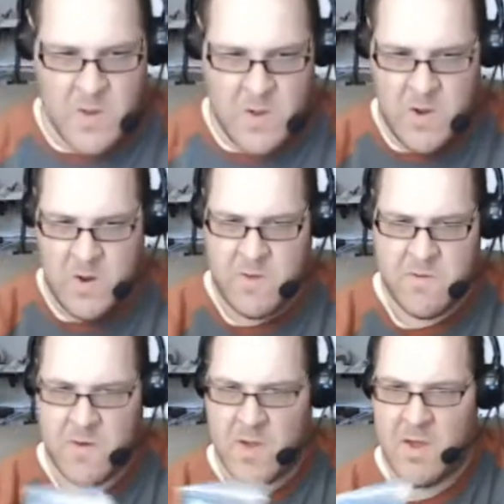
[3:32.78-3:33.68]
It
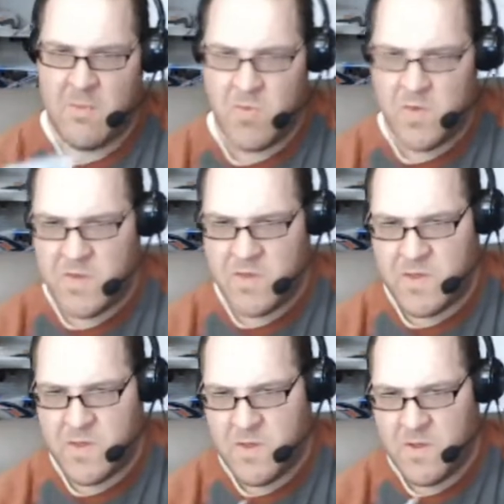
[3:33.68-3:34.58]
also comes
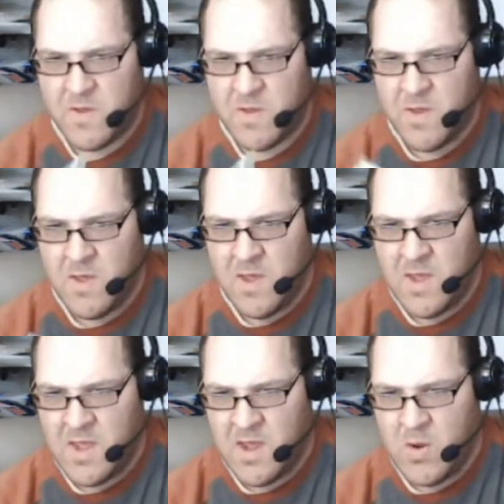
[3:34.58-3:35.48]
with
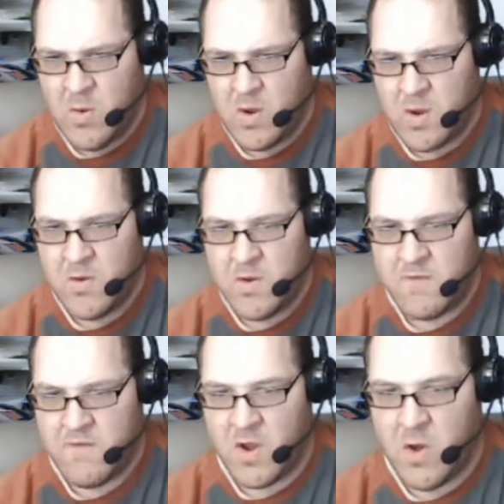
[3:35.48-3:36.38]
two
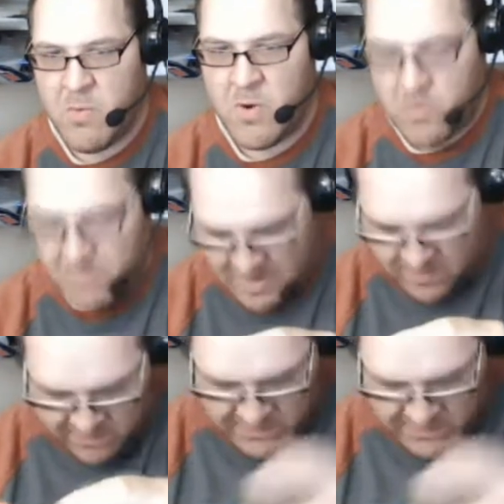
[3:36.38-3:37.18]
different GoPro mounts,